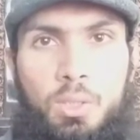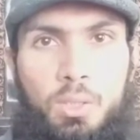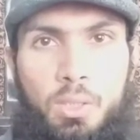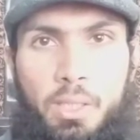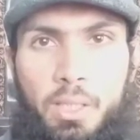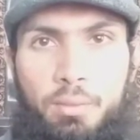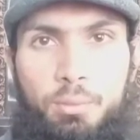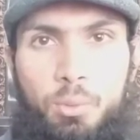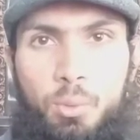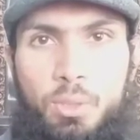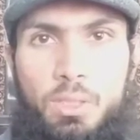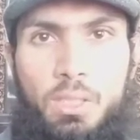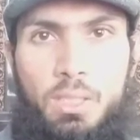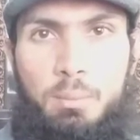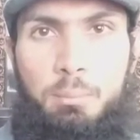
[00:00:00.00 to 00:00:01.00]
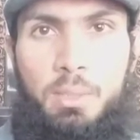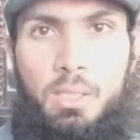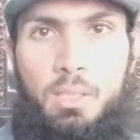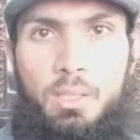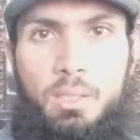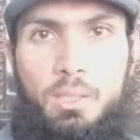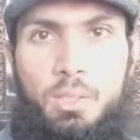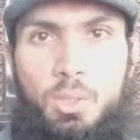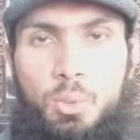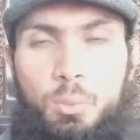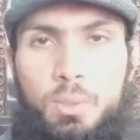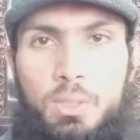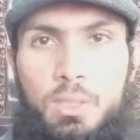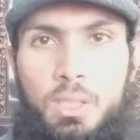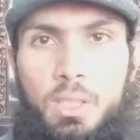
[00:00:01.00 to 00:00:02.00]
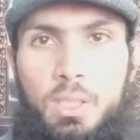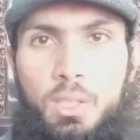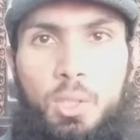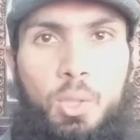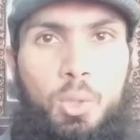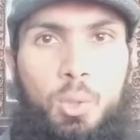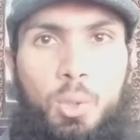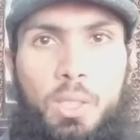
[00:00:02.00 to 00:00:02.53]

have you eaten the meal? You will say, no,